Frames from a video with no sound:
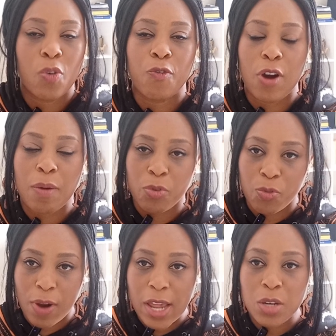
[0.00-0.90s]
So
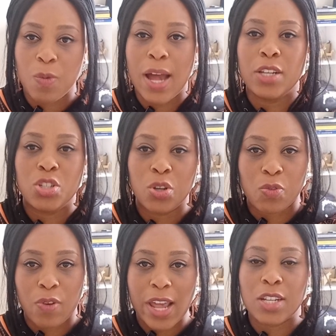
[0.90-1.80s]
from grade 1 to
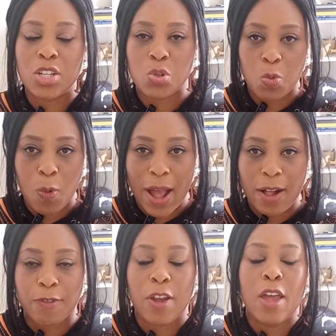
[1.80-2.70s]
grade
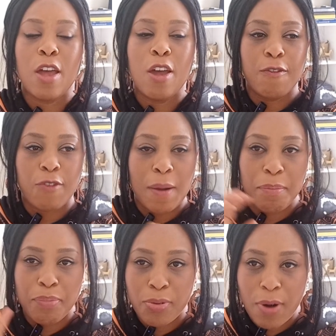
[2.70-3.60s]
12,
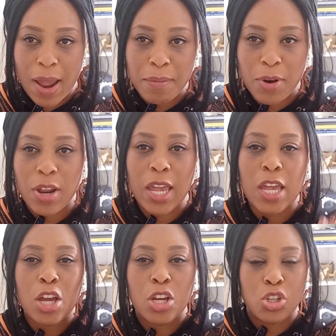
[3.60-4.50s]
from
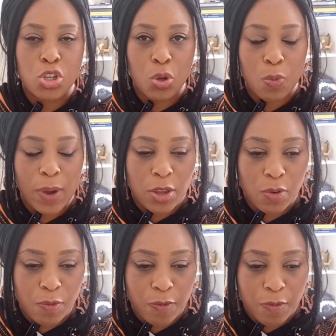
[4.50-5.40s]
primary to
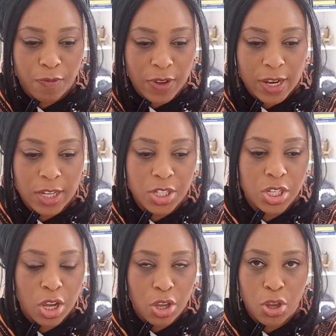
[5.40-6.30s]
when you
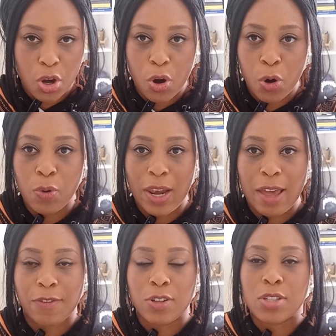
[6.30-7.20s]
finish your O
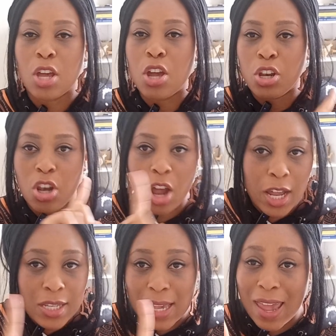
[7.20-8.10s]
levels,
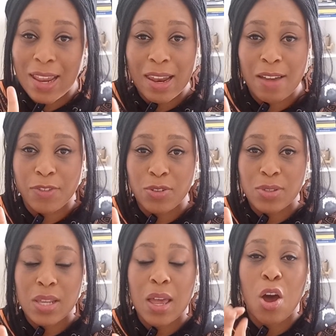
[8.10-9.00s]
not A
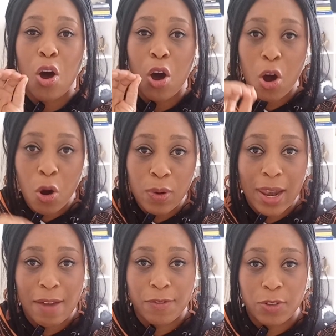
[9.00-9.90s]
levels, O
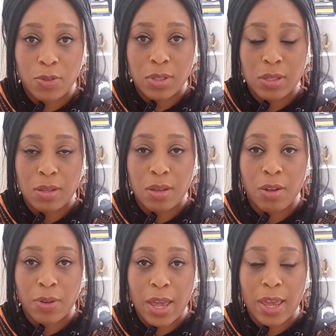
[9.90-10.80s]
levels,
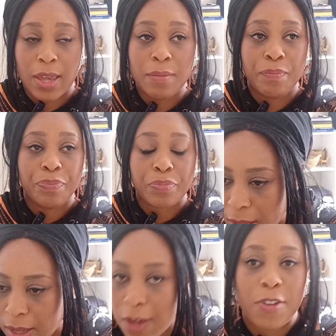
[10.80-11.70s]
okay?
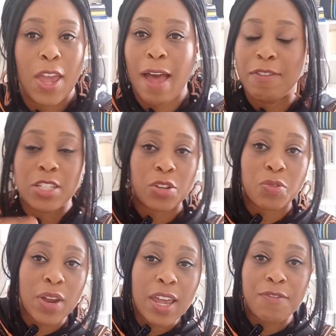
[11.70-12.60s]
If you have a
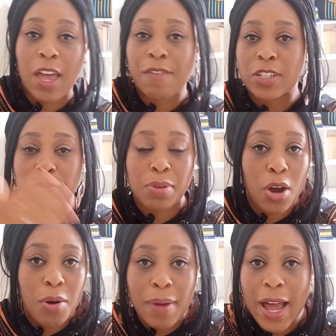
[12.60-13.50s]
degree, if you have a
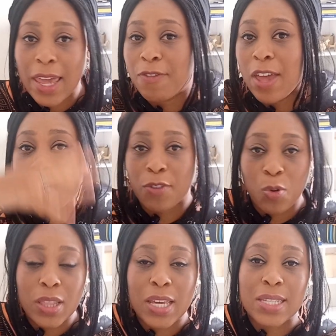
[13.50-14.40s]
diploma, if you have
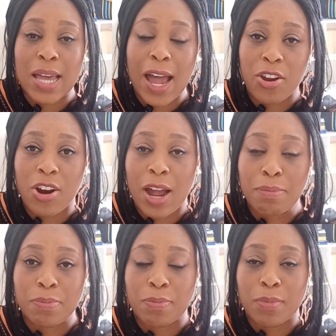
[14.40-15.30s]
all these higher
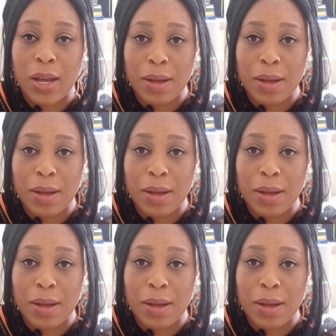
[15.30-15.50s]
up